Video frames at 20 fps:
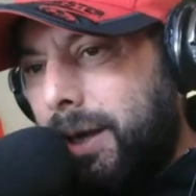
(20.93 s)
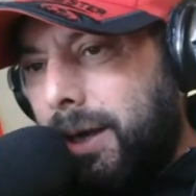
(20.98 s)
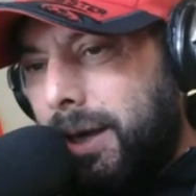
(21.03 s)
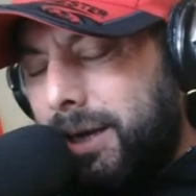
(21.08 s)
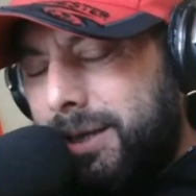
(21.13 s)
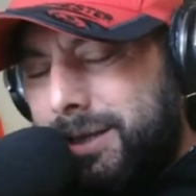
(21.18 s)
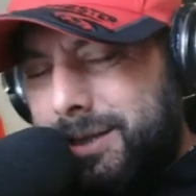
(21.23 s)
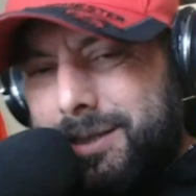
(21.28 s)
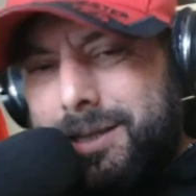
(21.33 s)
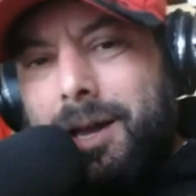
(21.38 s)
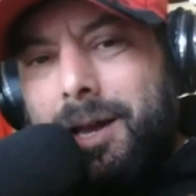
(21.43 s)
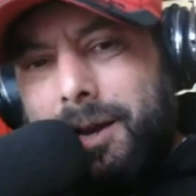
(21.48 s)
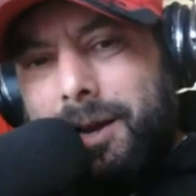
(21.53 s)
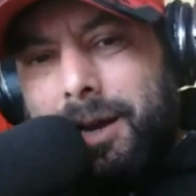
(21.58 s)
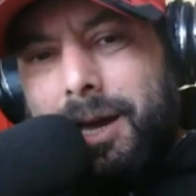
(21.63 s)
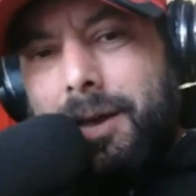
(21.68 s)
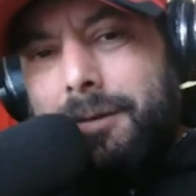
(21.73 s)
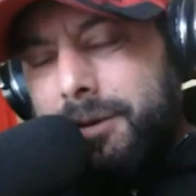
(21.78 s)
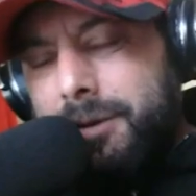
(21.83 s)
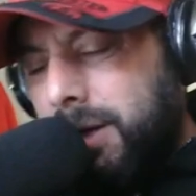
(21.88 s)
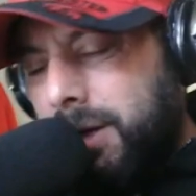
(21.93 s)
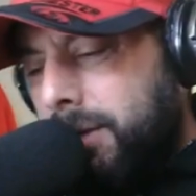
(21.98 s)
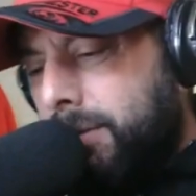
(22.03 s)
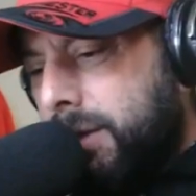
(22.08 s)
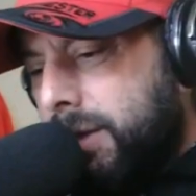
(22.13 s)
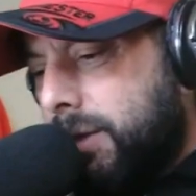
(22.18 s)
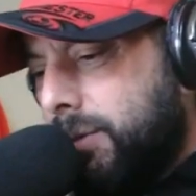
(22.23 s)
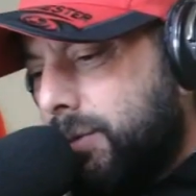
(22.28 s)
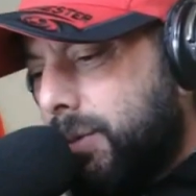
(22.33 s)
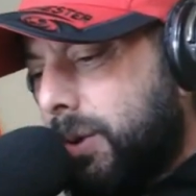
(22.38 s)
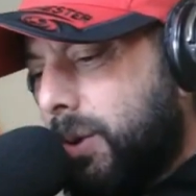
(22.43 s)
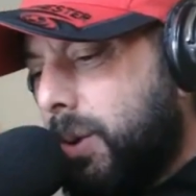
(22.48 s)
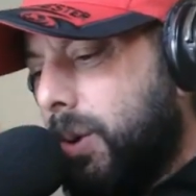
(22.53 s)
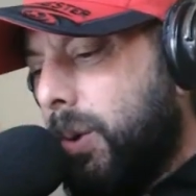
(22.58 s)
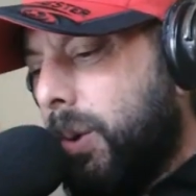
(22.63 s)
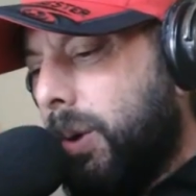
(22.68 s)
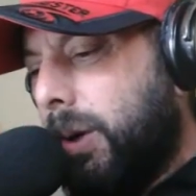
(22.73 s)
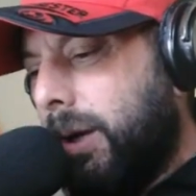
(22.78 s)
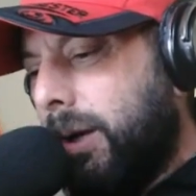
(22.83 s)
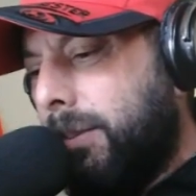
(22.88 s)
It's not a live stream, it's a
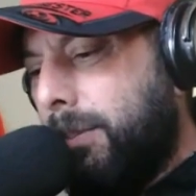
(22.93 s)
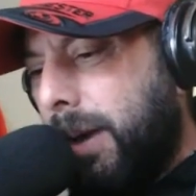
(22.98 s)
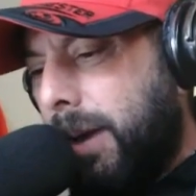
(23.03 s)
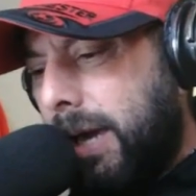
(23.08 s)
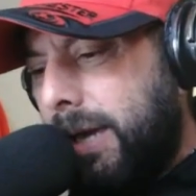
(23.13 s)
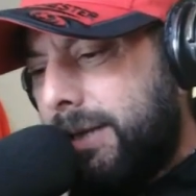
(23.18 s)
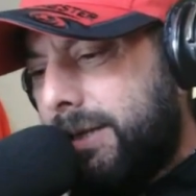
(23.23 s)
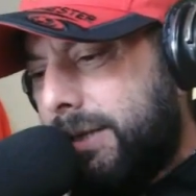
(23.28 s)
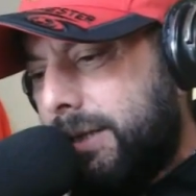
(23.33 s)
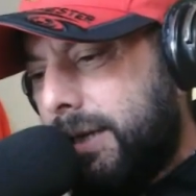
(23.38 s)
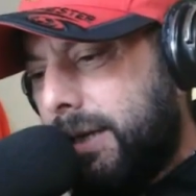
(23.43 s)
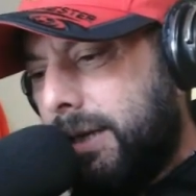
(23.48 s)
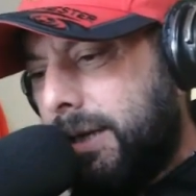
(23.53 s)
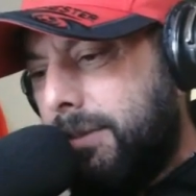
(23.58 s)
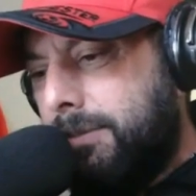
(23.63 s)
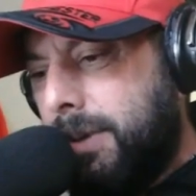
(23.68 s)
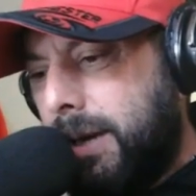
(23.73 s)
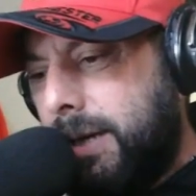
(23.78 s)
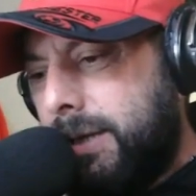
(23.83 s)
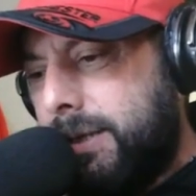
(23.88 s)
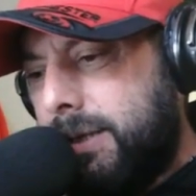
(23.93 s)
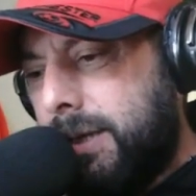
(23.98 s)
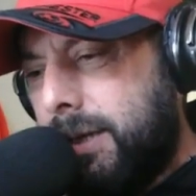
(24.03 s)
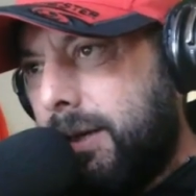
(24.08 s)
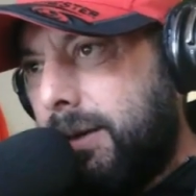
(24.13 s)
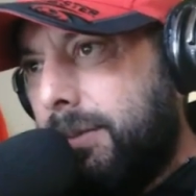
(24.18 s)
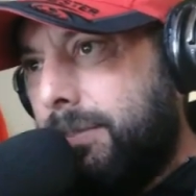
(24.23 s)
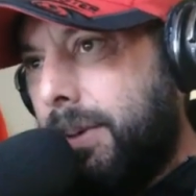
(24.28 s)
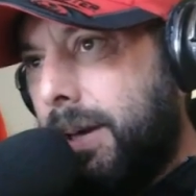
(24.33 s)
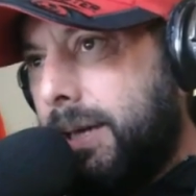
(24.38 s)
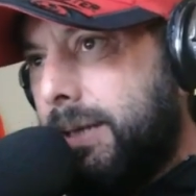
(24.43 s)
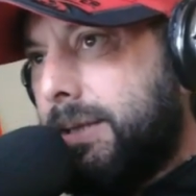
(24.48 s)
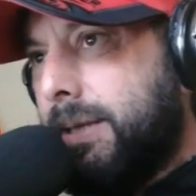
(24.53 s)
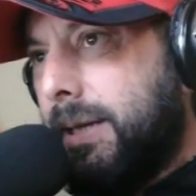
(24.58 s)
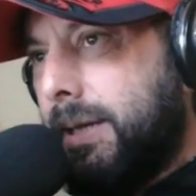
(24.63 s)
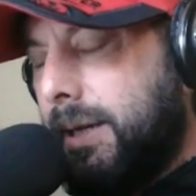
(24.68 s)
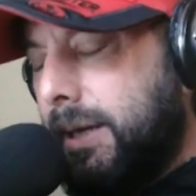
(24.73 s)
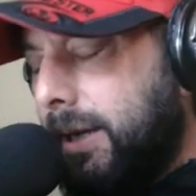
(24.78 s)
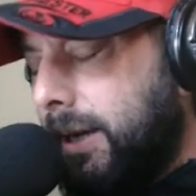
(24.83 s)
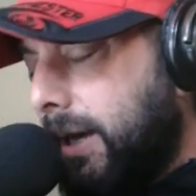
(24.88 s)
recording, basically, basically,
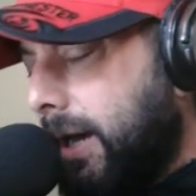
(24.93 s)
basically.